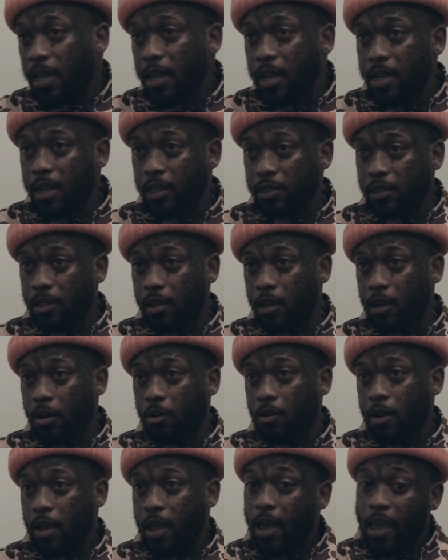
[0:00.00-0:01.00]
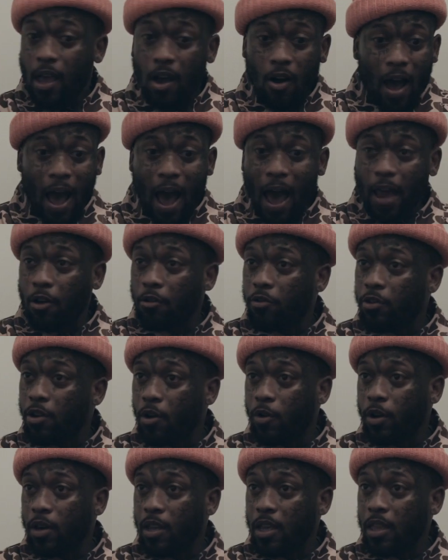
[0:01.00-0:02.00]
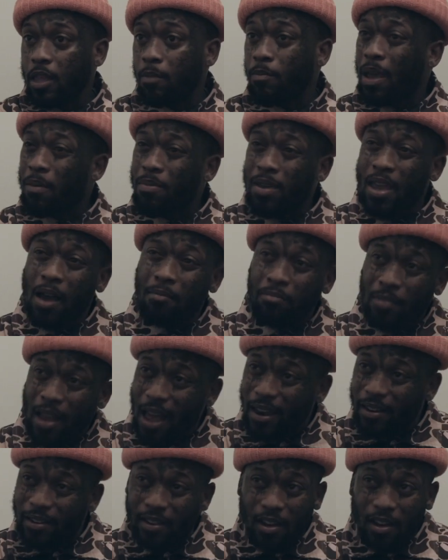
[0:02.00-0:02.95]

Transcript: he doesn't know. Hell, I don't know it either. Maybe I'm not